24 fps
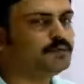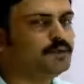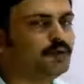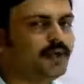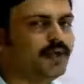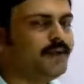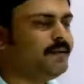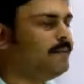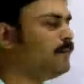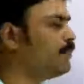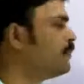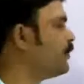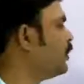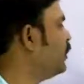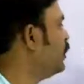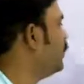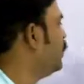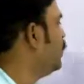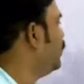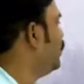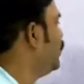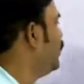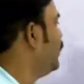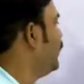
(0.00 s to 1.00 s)
okay.
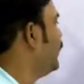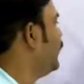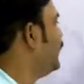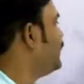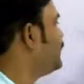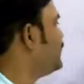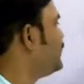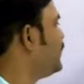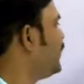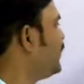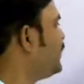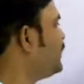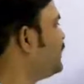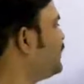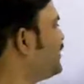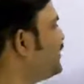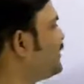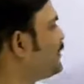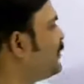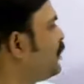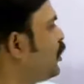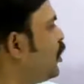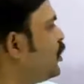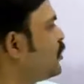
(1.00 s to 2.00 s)

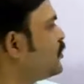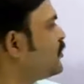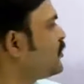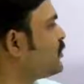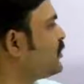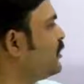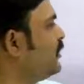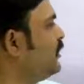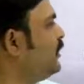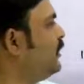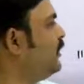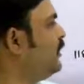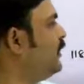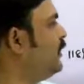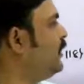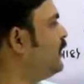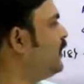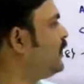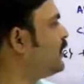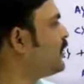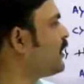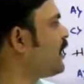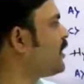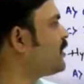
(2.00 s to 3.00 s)
Hysteresis loss in
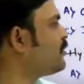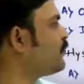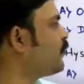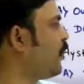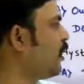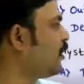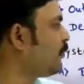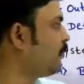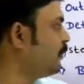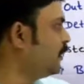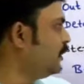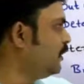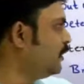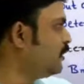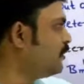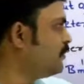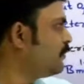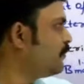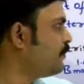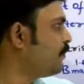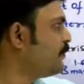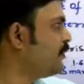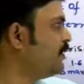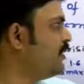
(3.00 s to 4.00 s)
a transformer
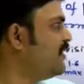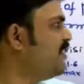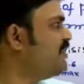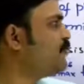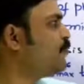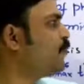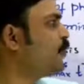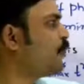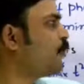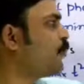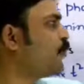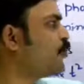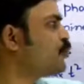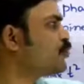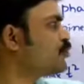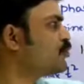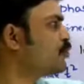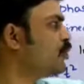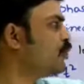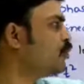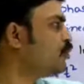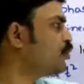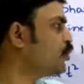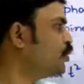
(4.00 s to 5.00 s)
is
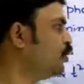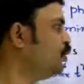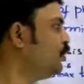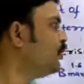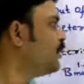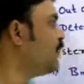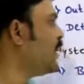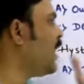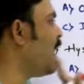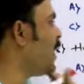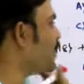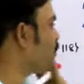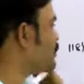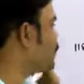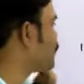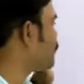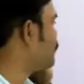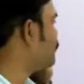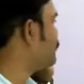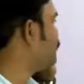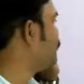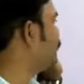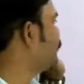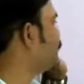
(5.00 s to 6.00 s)
proportional to dash,
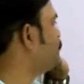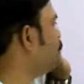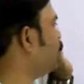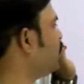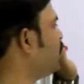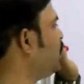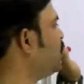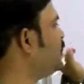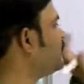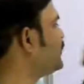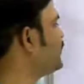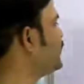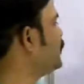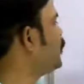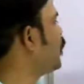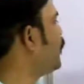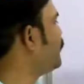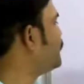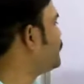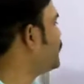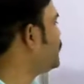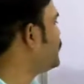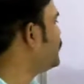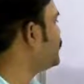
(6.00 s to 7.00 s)
okay. See the
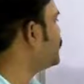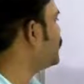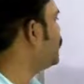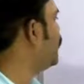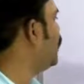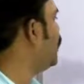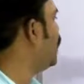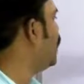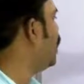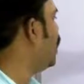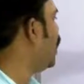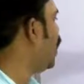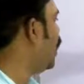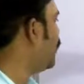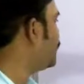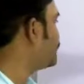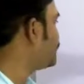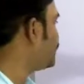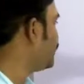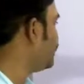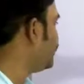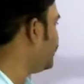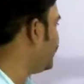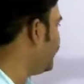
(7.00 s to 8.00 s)
options.
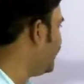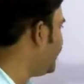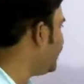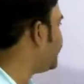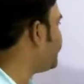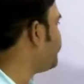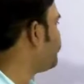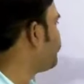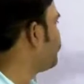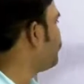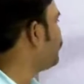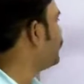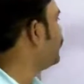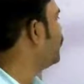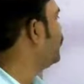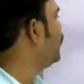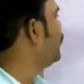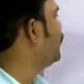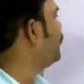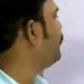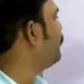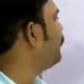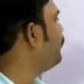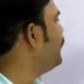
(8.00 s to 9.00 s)
Option A,
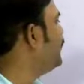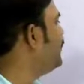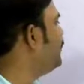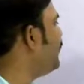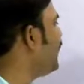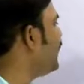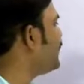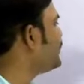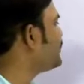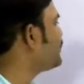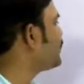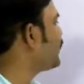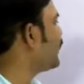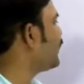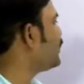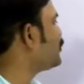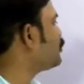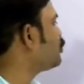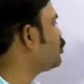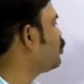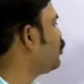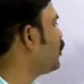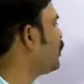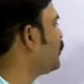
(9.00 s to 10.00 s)
Bmax
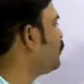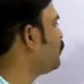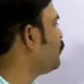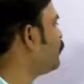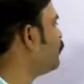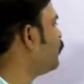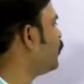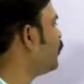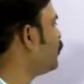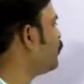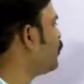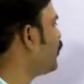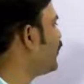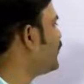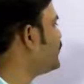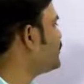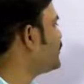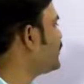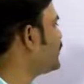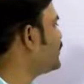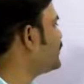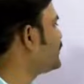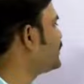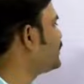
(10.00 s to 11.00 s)
raised to
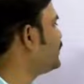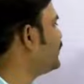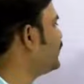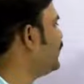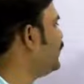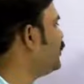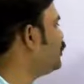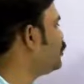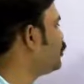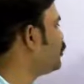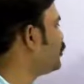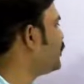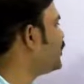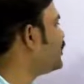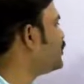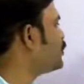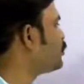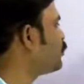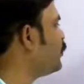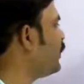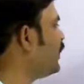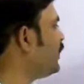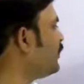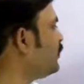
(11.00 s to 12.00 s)
1.6 into T
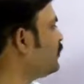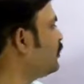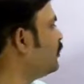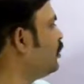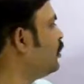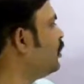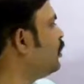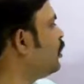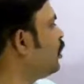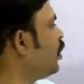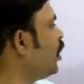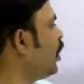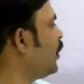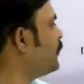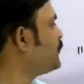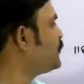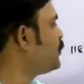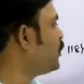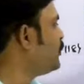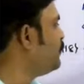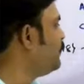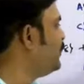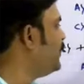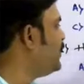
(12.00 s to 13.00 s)
square.
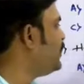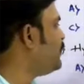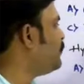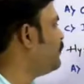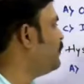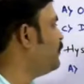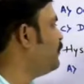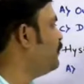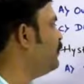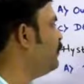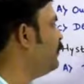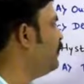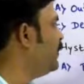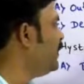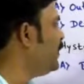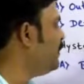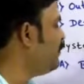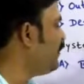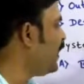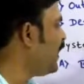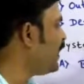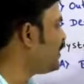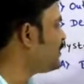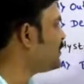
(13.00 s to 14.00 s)
Option B,
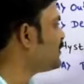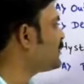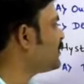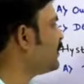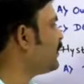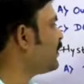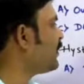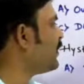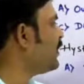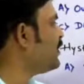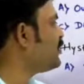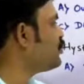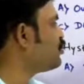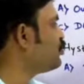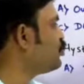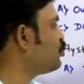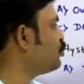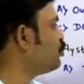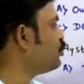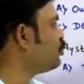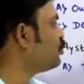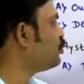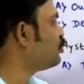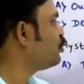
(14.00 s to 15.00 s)
Bmax raised
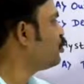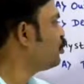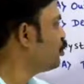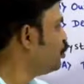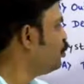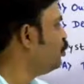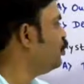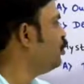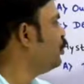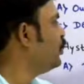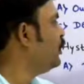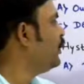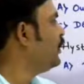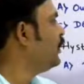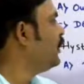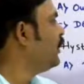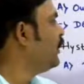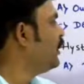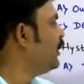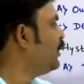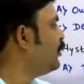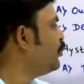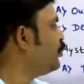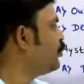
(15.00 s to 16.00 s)
to 2
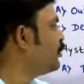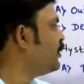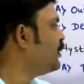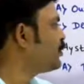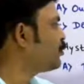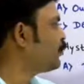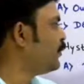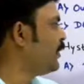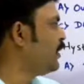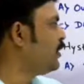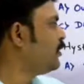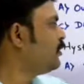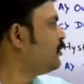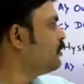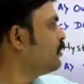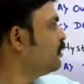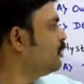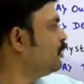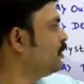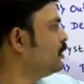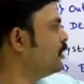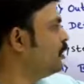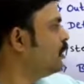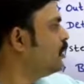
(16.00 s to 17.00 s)
into T square.
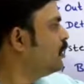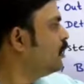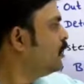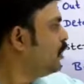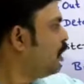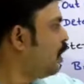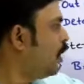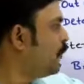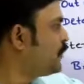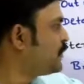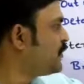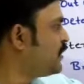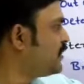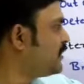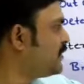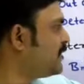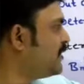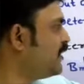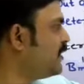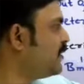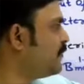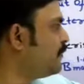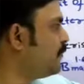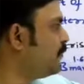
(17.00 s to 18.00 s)
Option
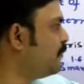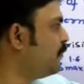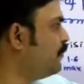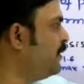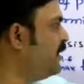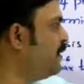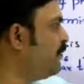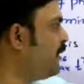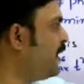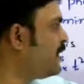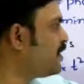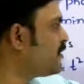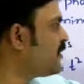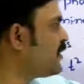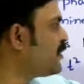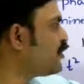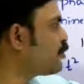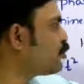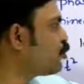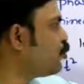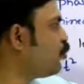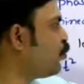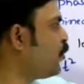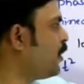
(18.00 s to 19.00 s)
C, Bmax raised
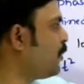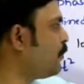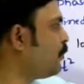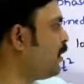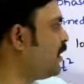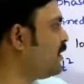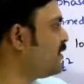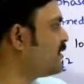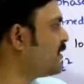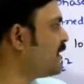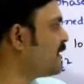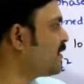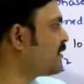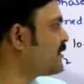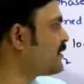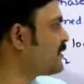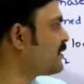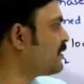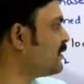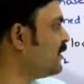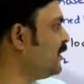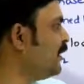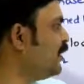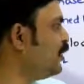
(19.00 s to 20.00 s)
to
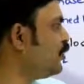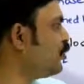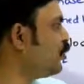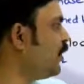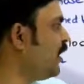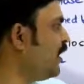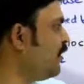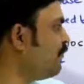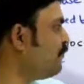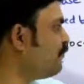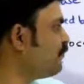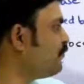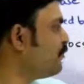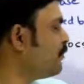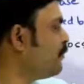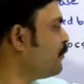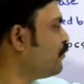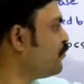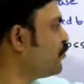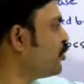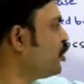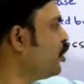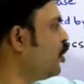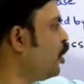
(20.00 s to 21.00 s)
1.6 into F.
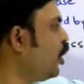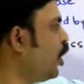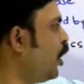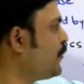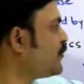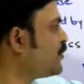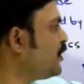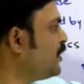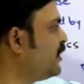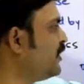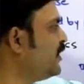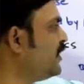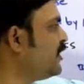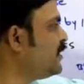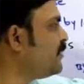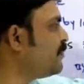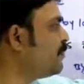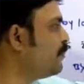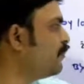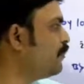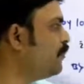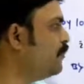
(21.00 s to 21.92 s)
Option D,